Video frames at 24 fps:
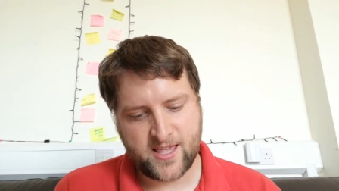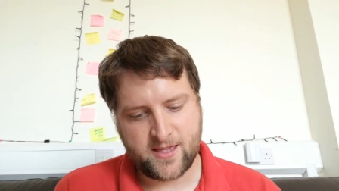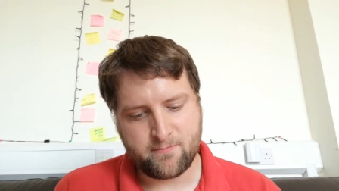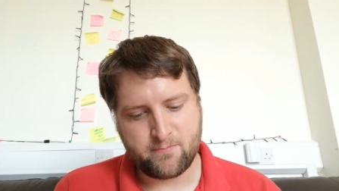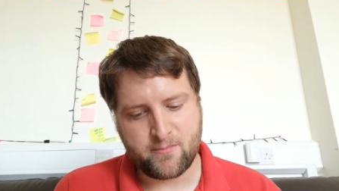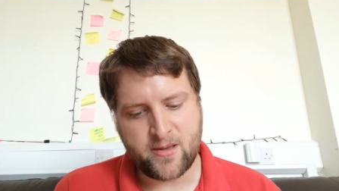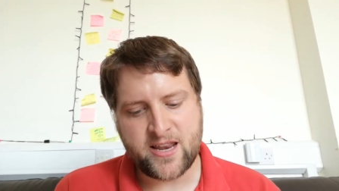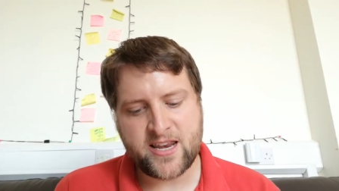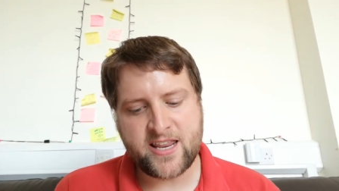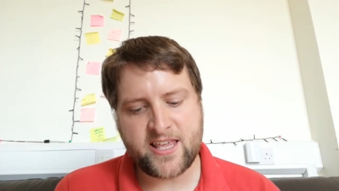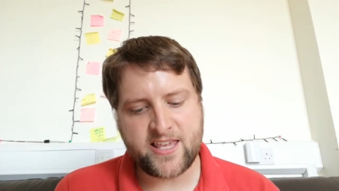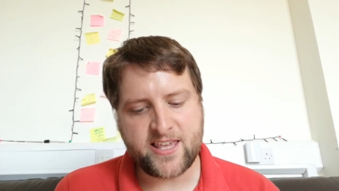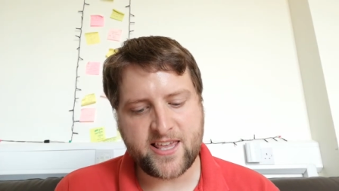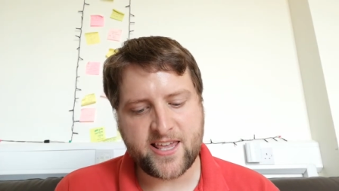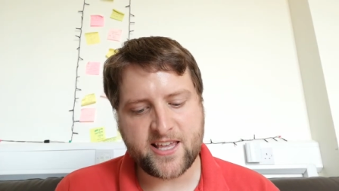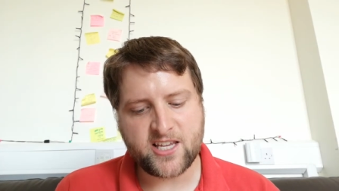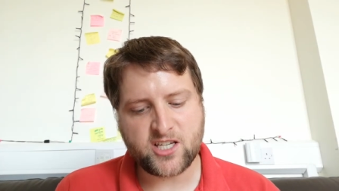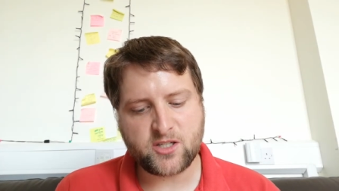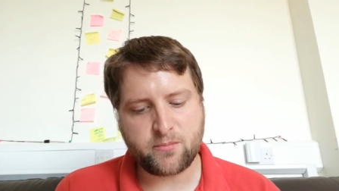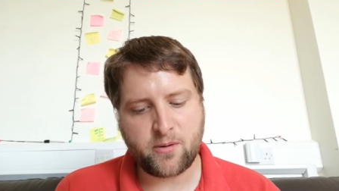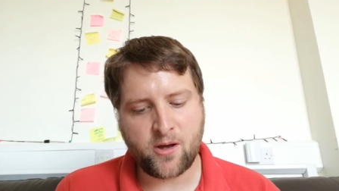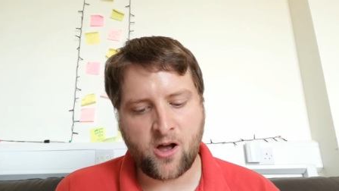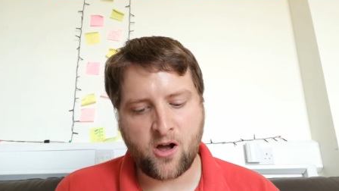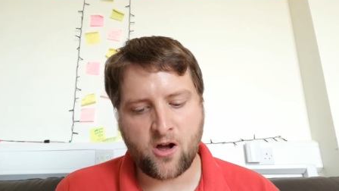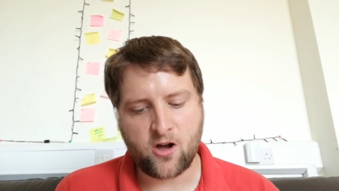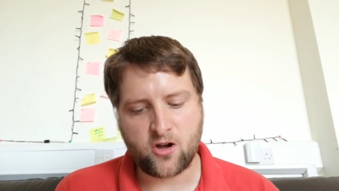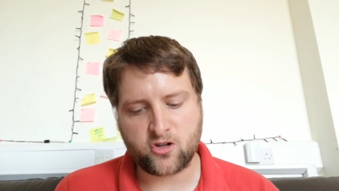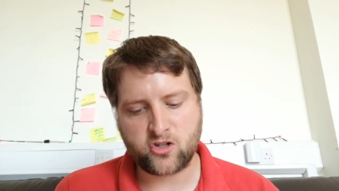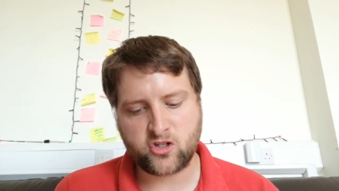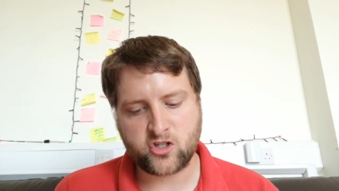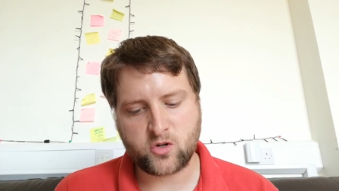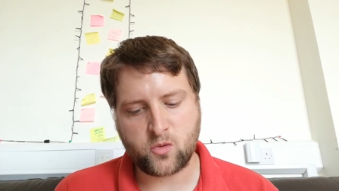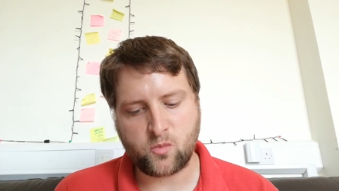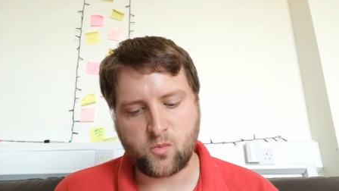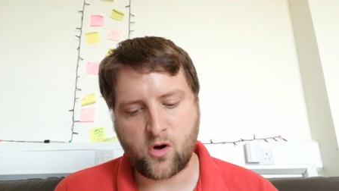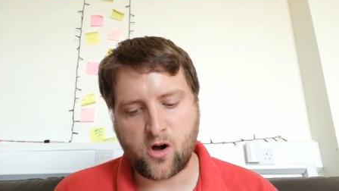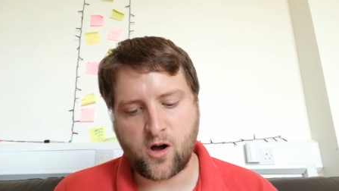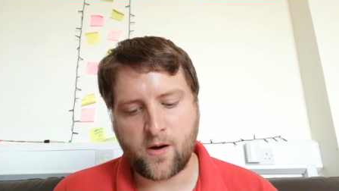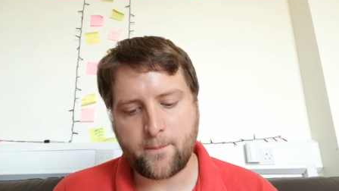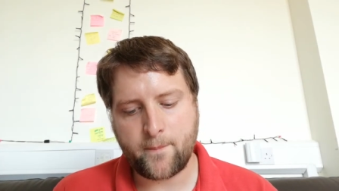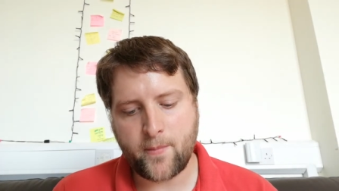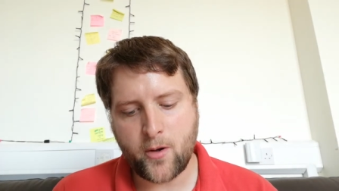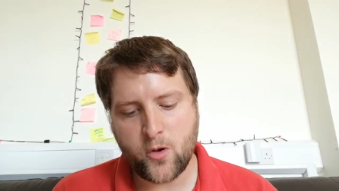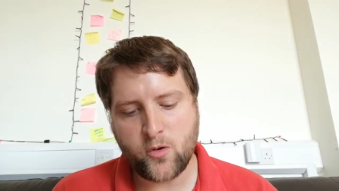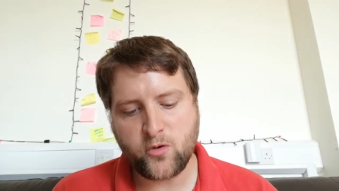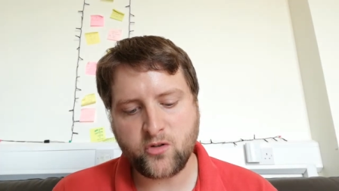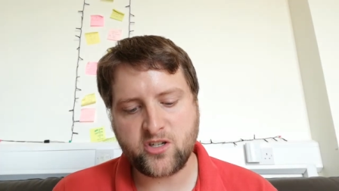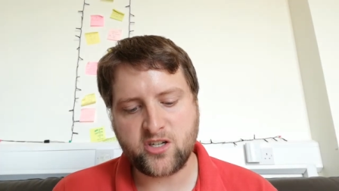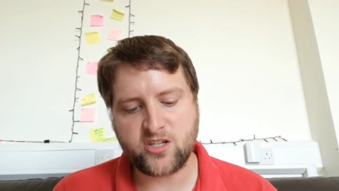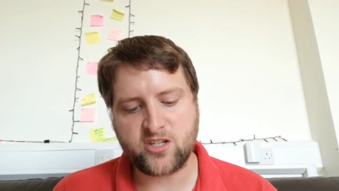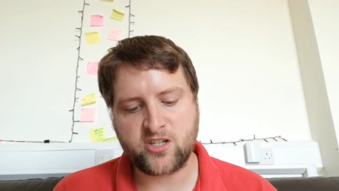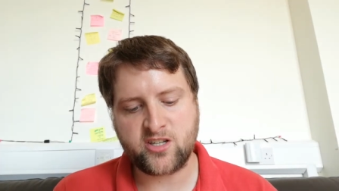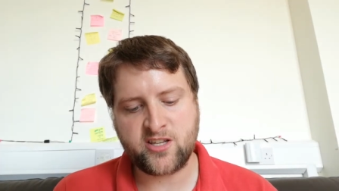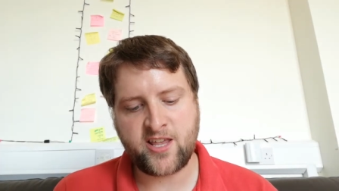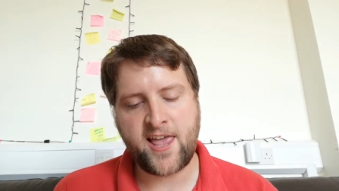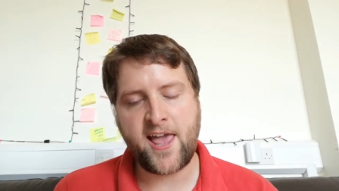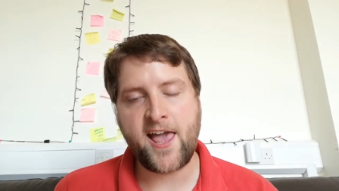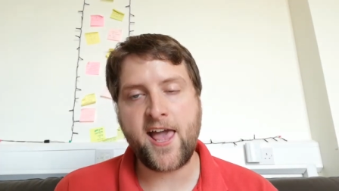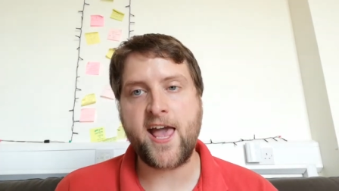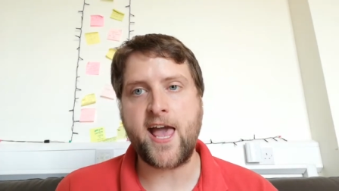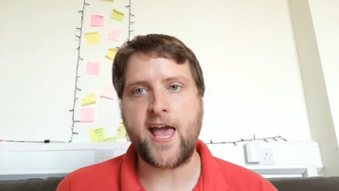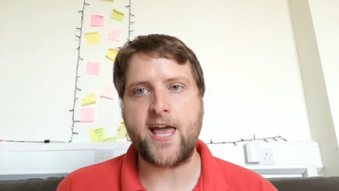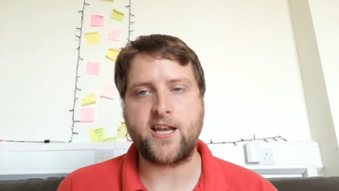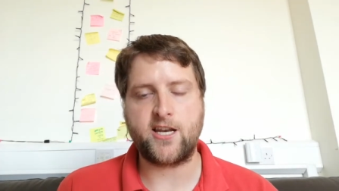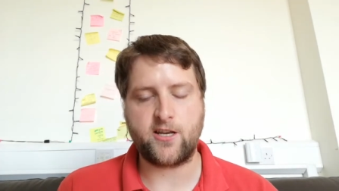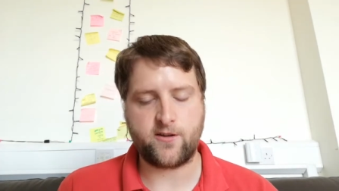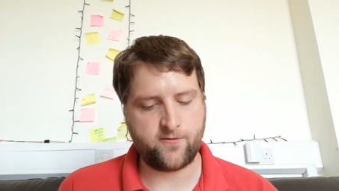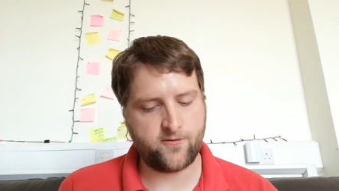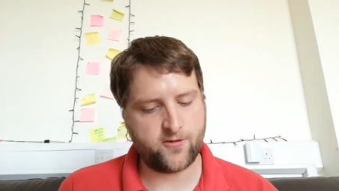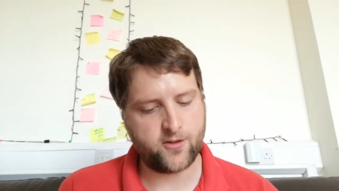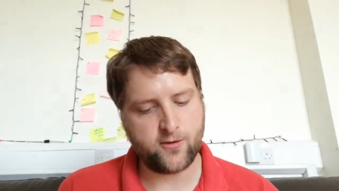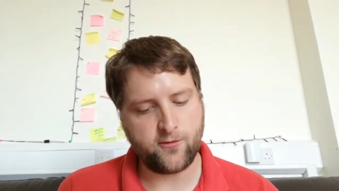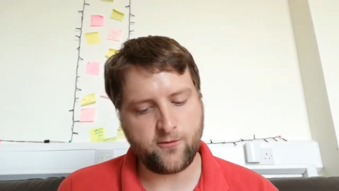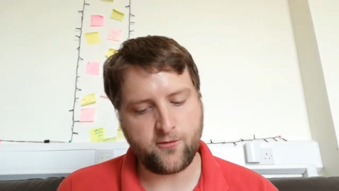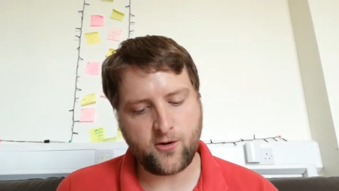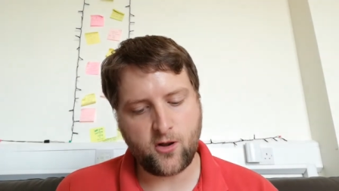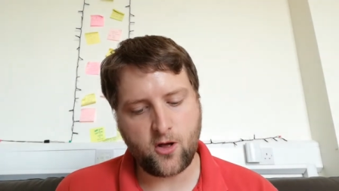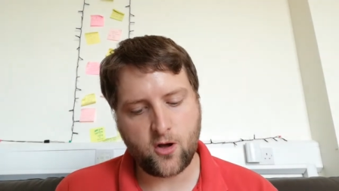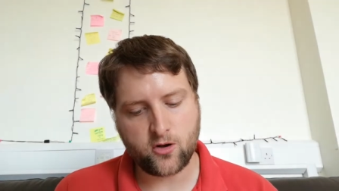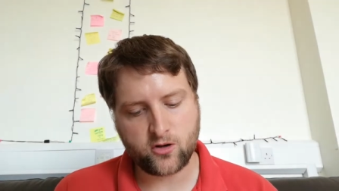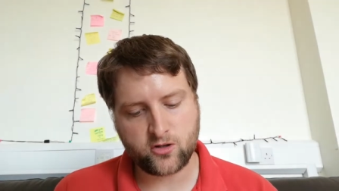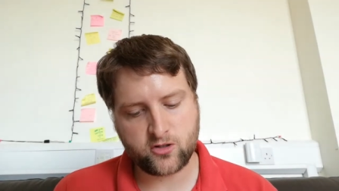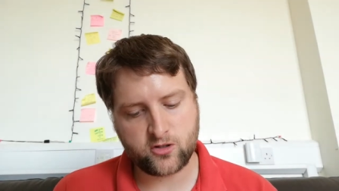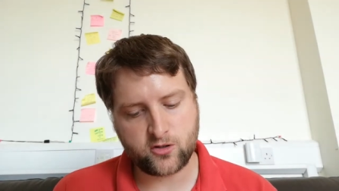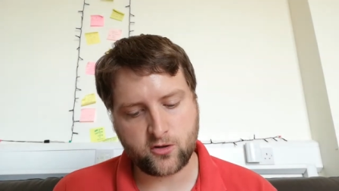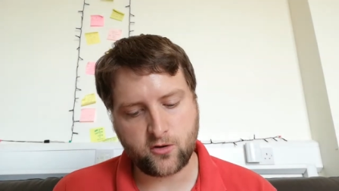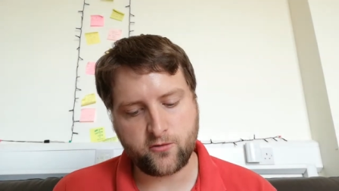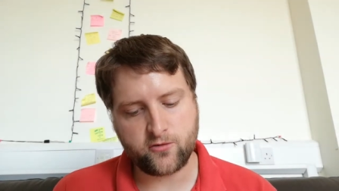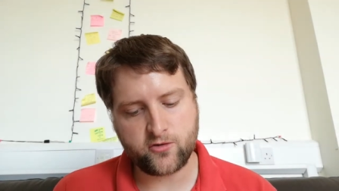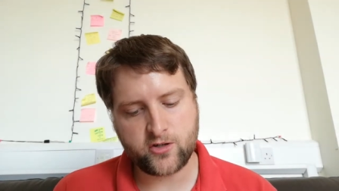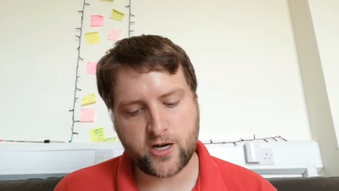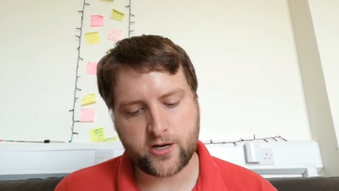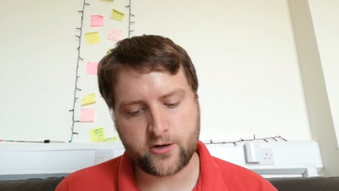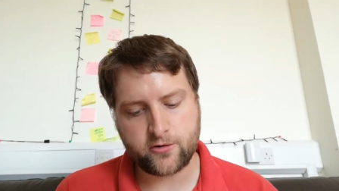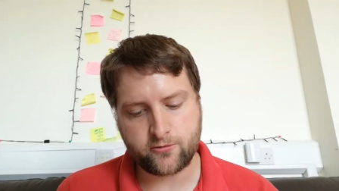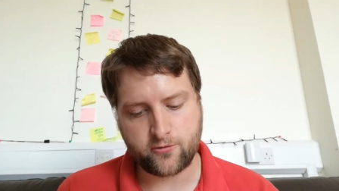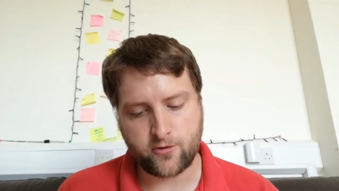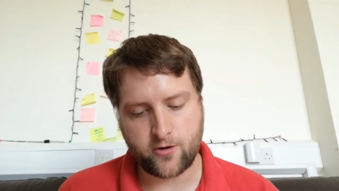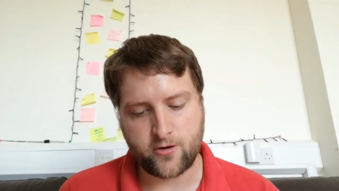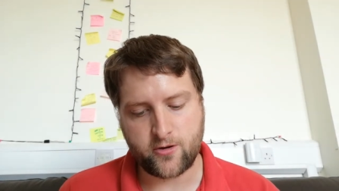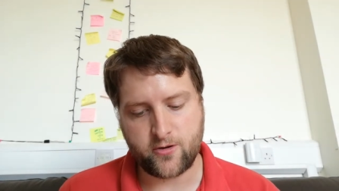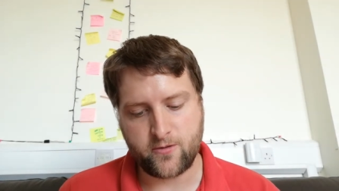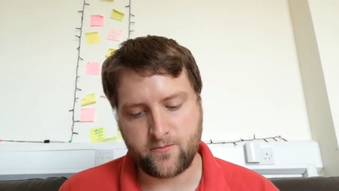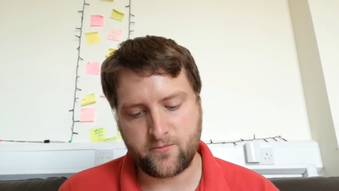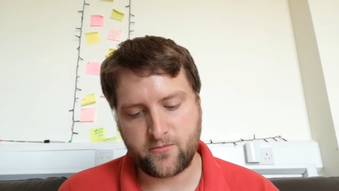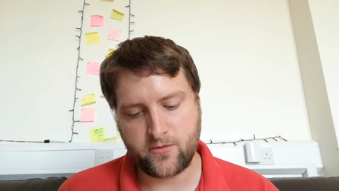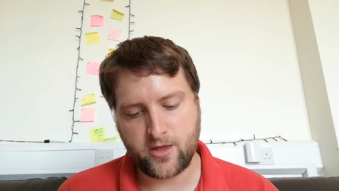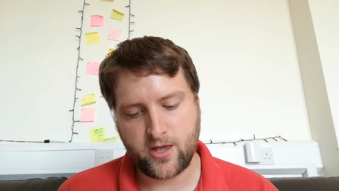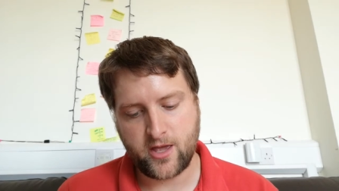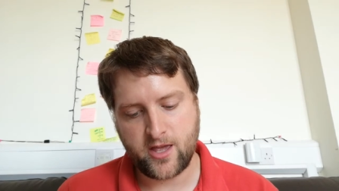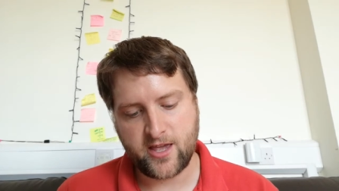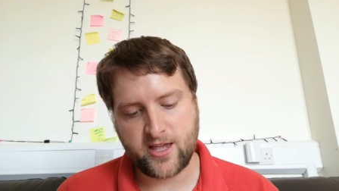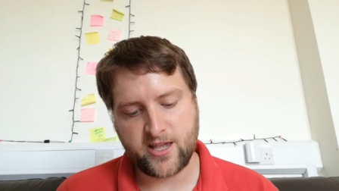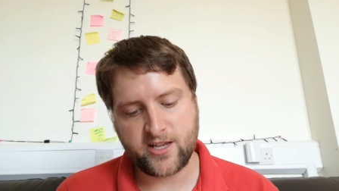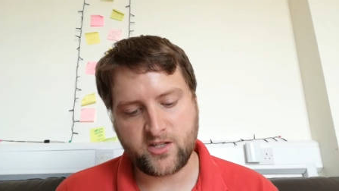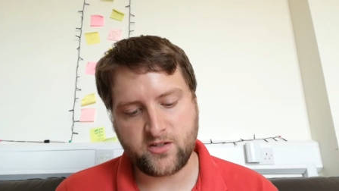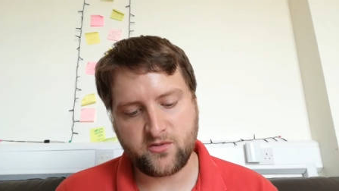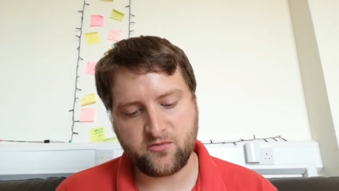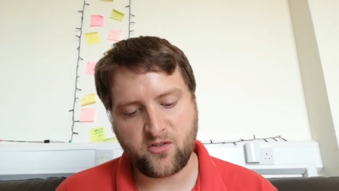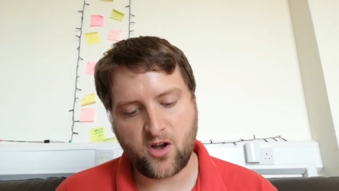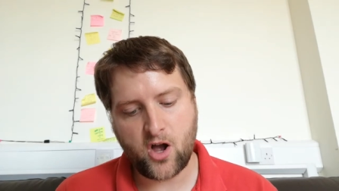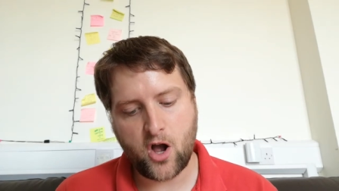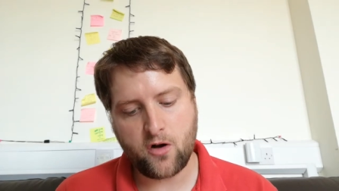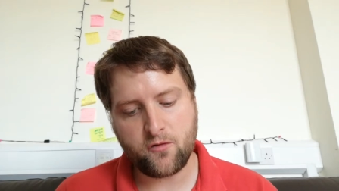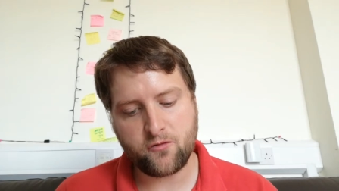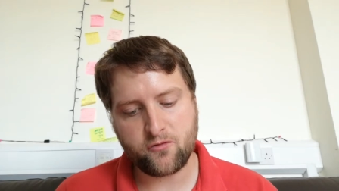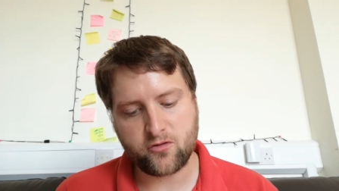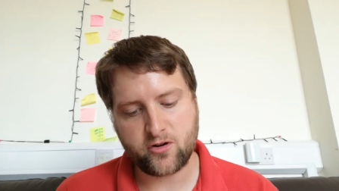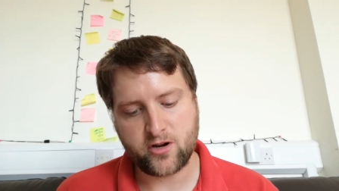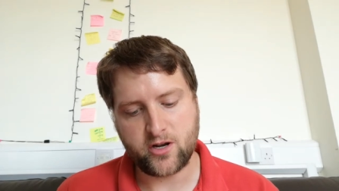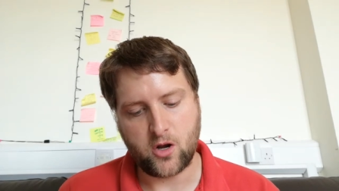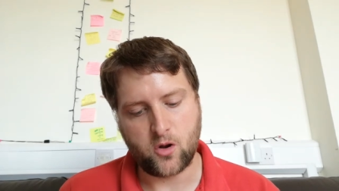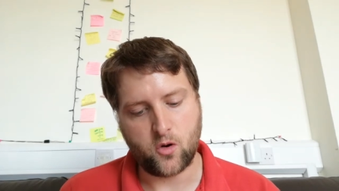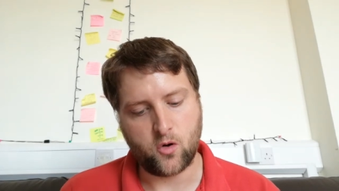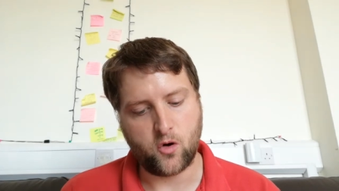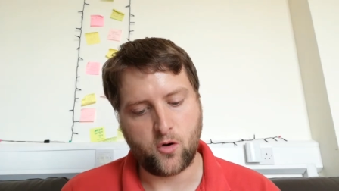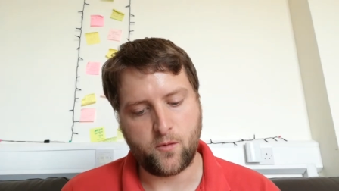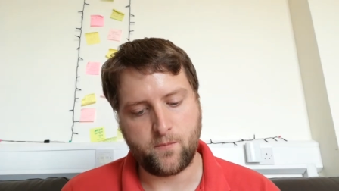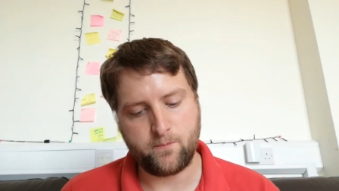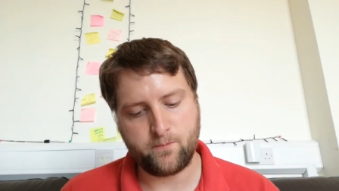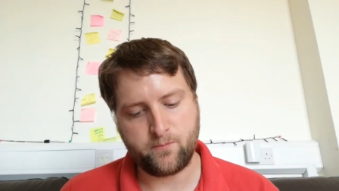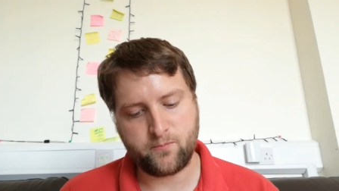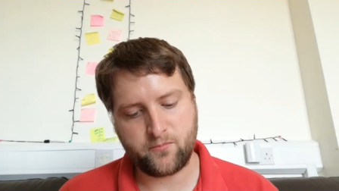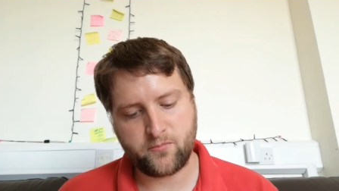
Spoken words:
Many years passed while Moses cared for the flocks of Jethro, his father-in-law.